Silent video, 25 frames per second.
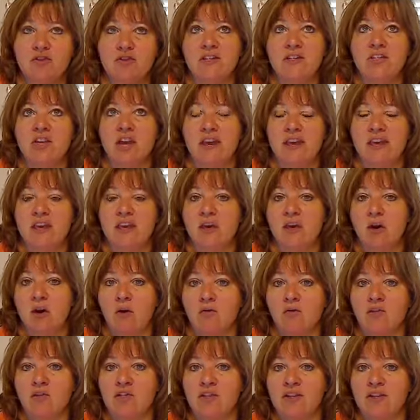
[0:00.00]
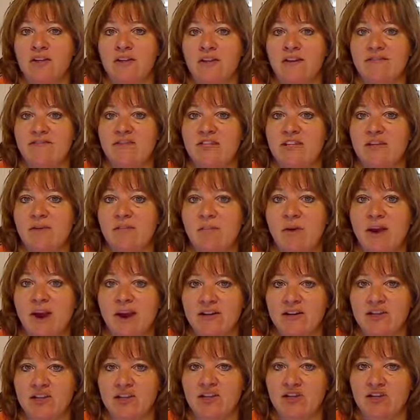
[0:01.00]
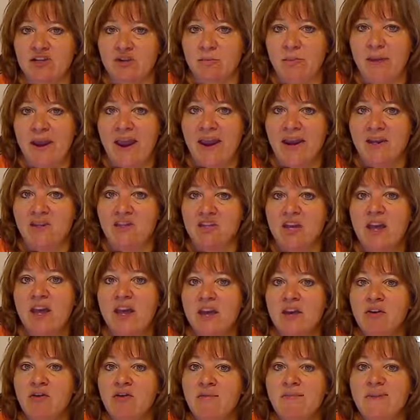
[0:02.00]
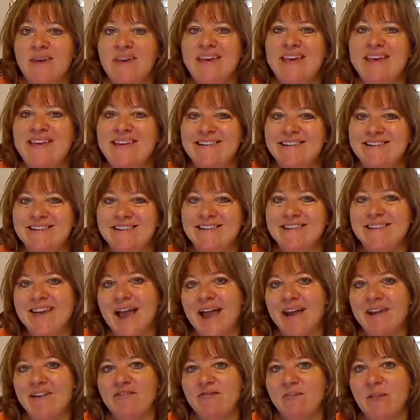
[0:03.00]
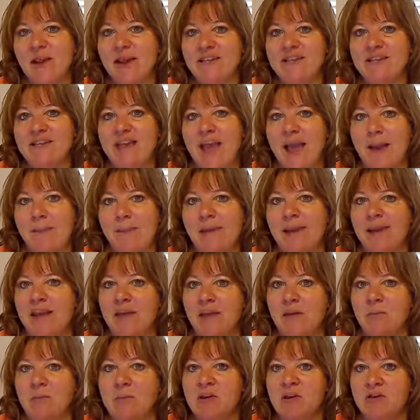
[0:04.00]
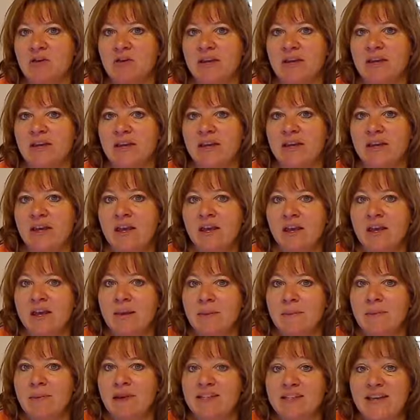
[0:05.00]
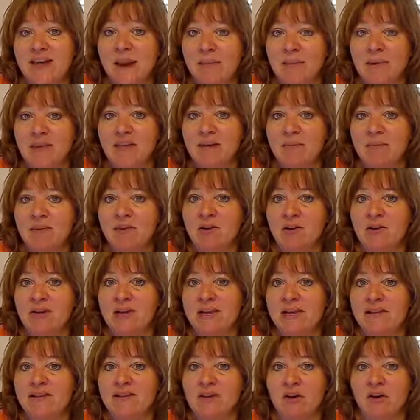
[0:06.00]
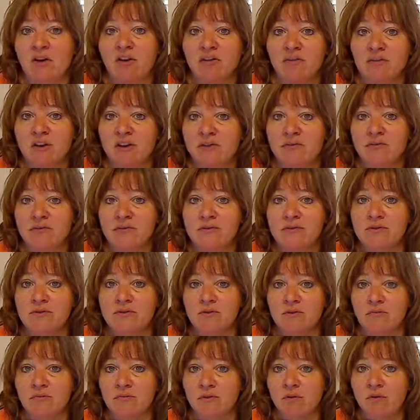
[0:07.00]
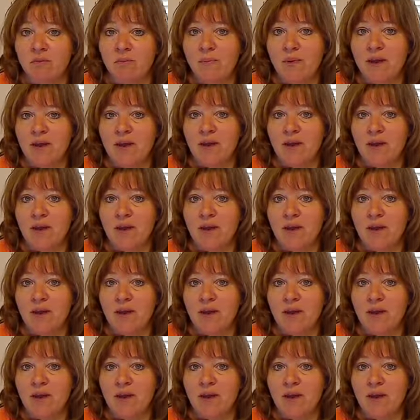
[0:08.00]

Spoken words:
Jacky Coach and EFT Practitioner page. It will be inside of my tapping community. My tapping community is a closed group,